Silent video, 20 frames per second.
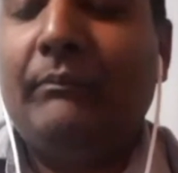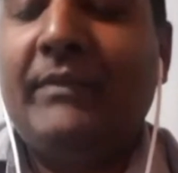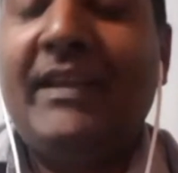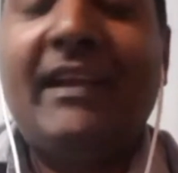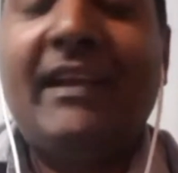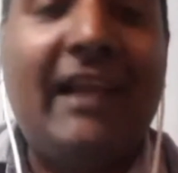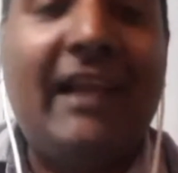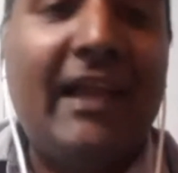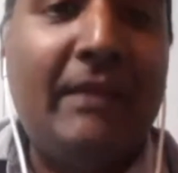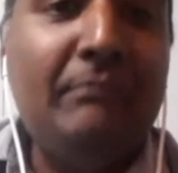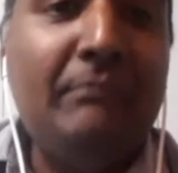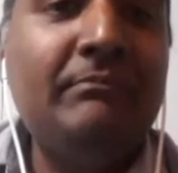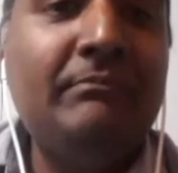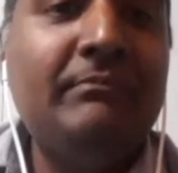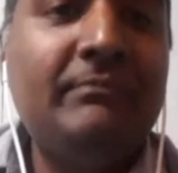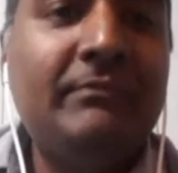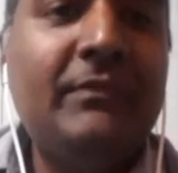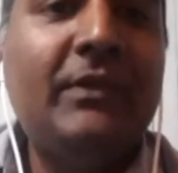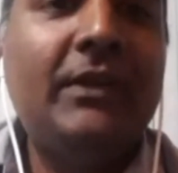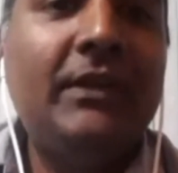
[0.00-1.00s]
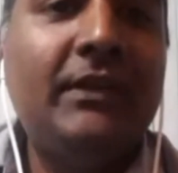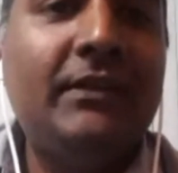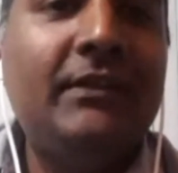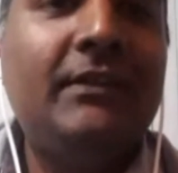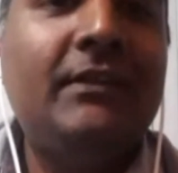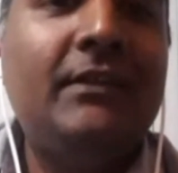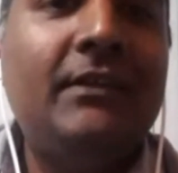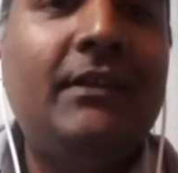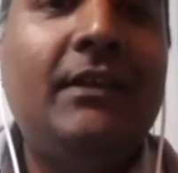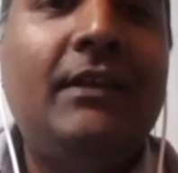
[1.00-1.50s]
climb, right?
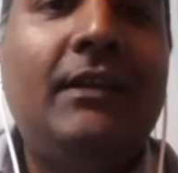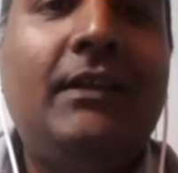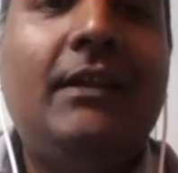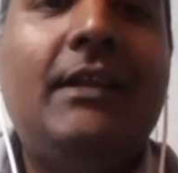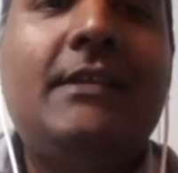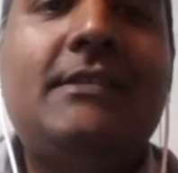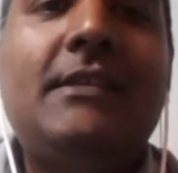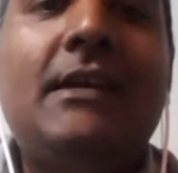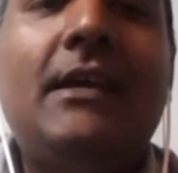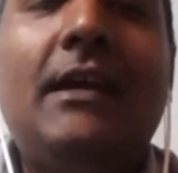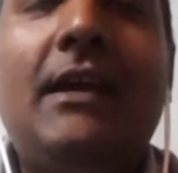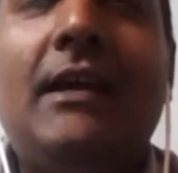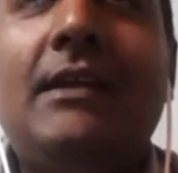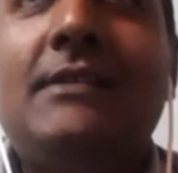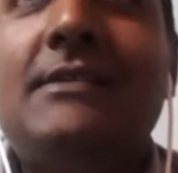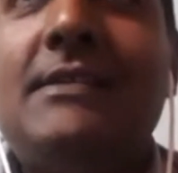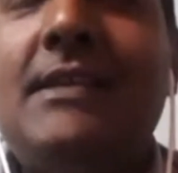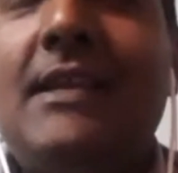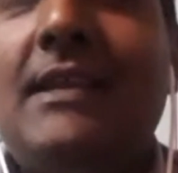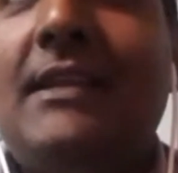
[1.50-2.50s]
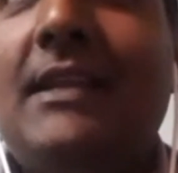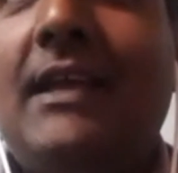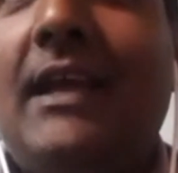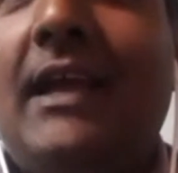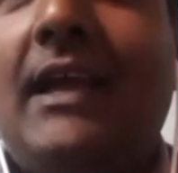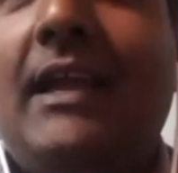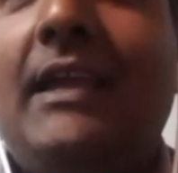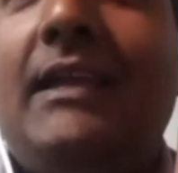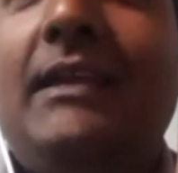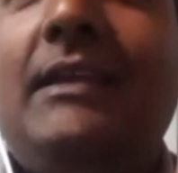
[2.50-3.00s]
There's a saying
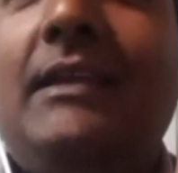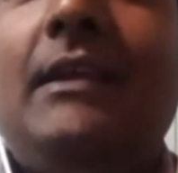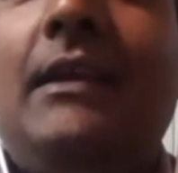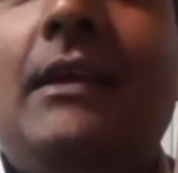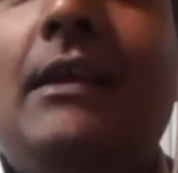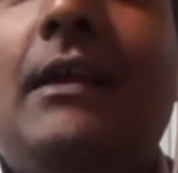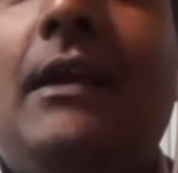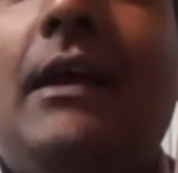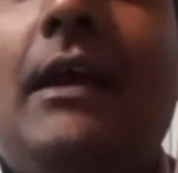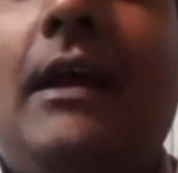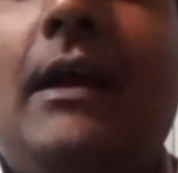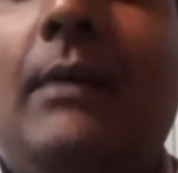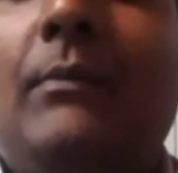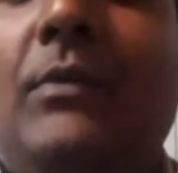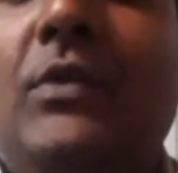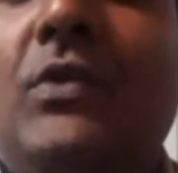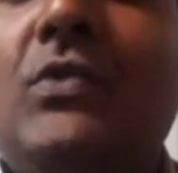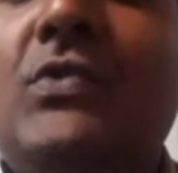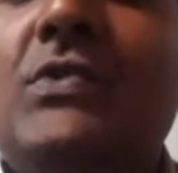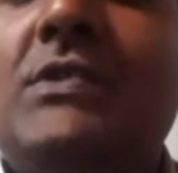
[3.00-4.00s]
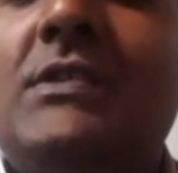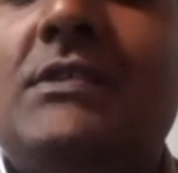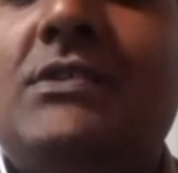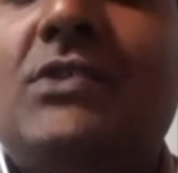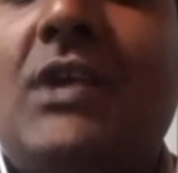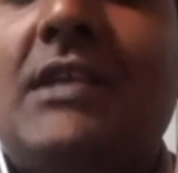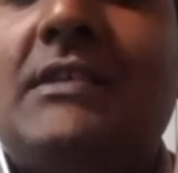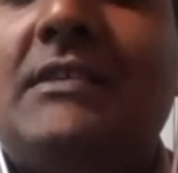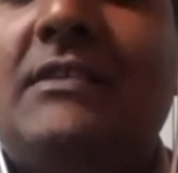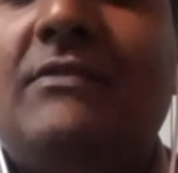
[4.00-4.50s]
I use
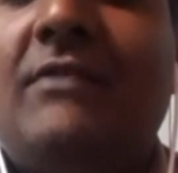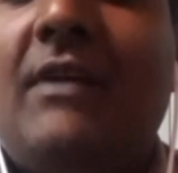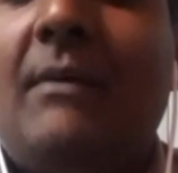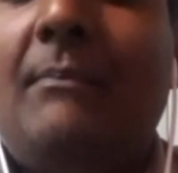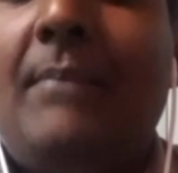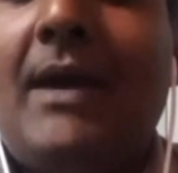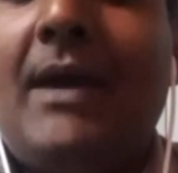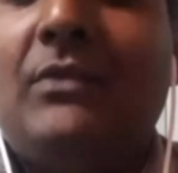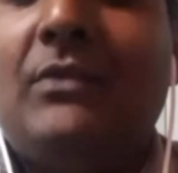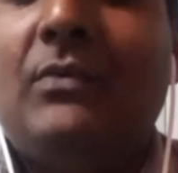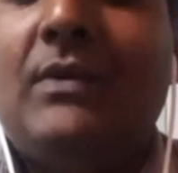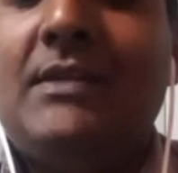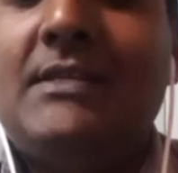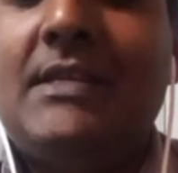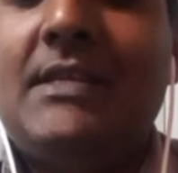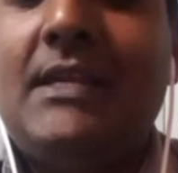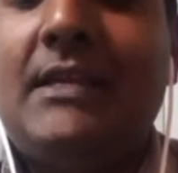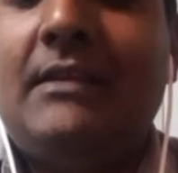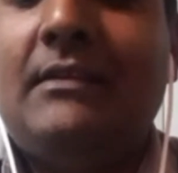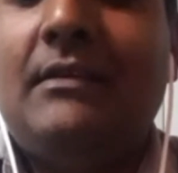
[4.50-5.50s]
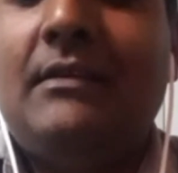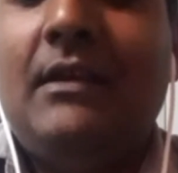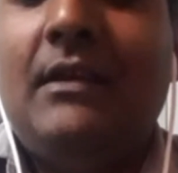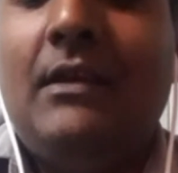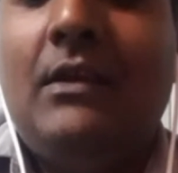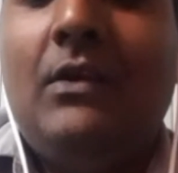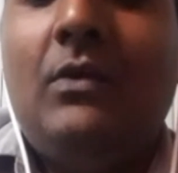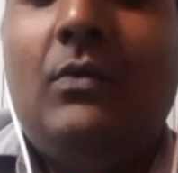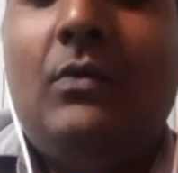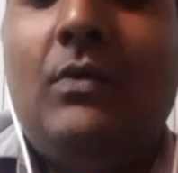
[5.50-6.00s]
translated from Patwa saying,
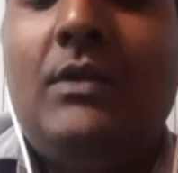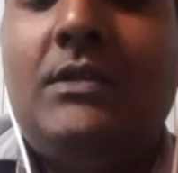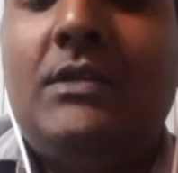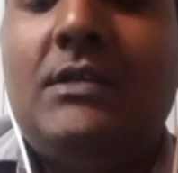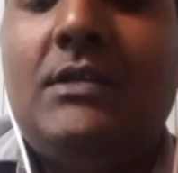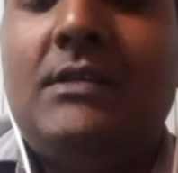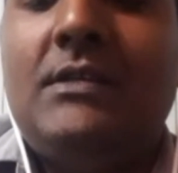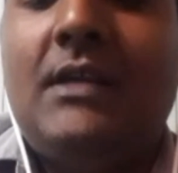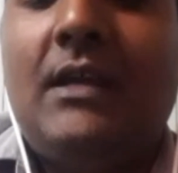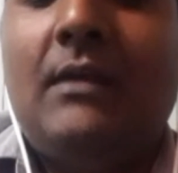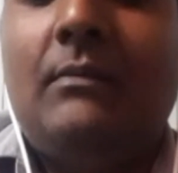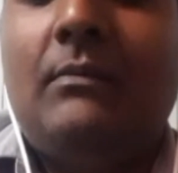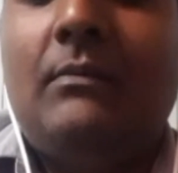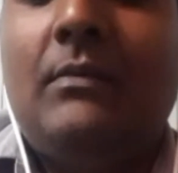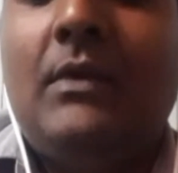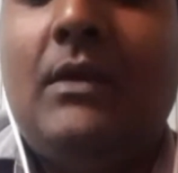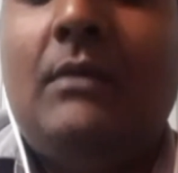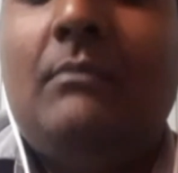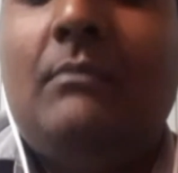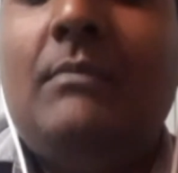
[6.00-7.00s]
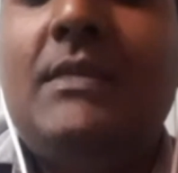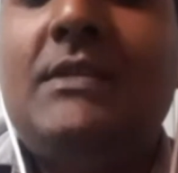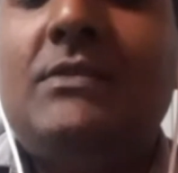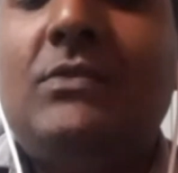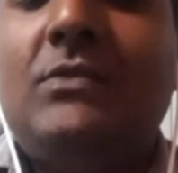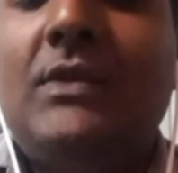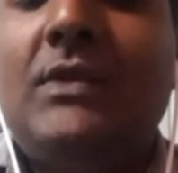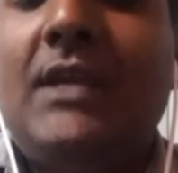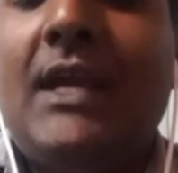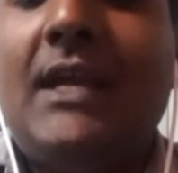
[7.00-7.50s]
which is
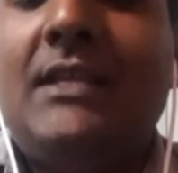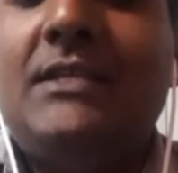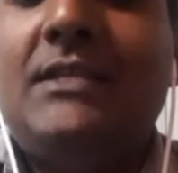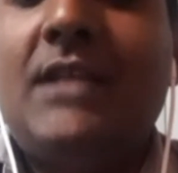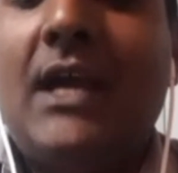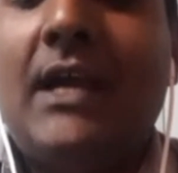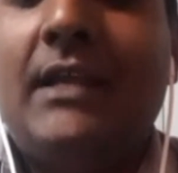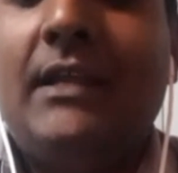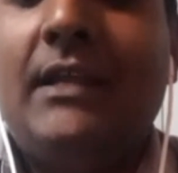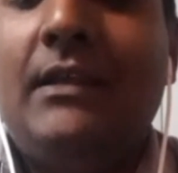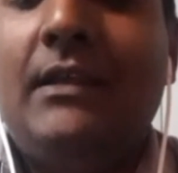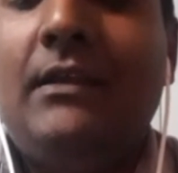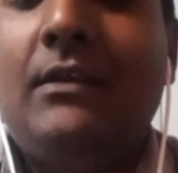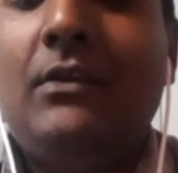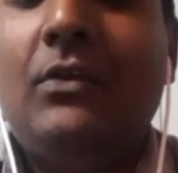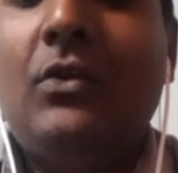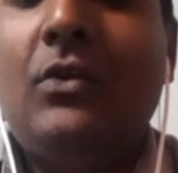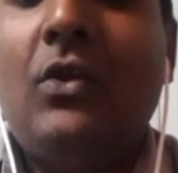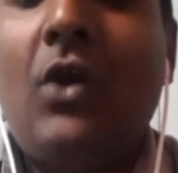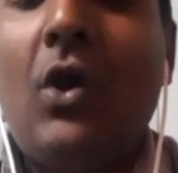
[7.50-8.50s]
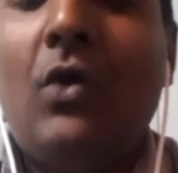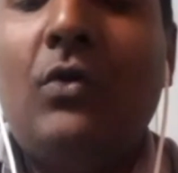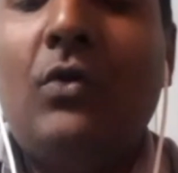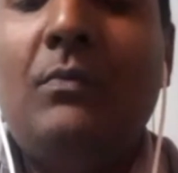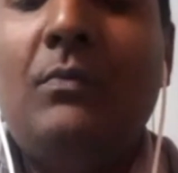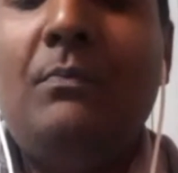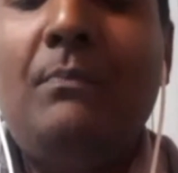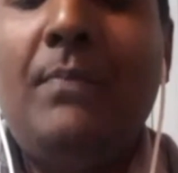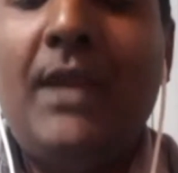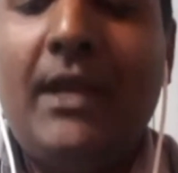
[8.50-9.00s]
Bistuya Jani Kaun
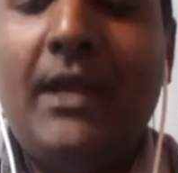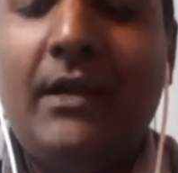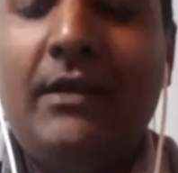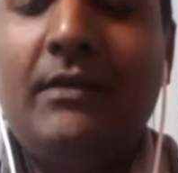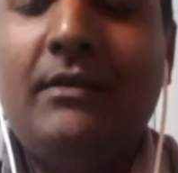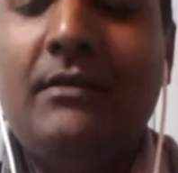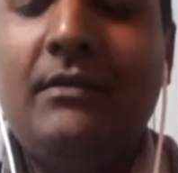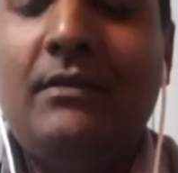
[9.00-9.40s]
Ped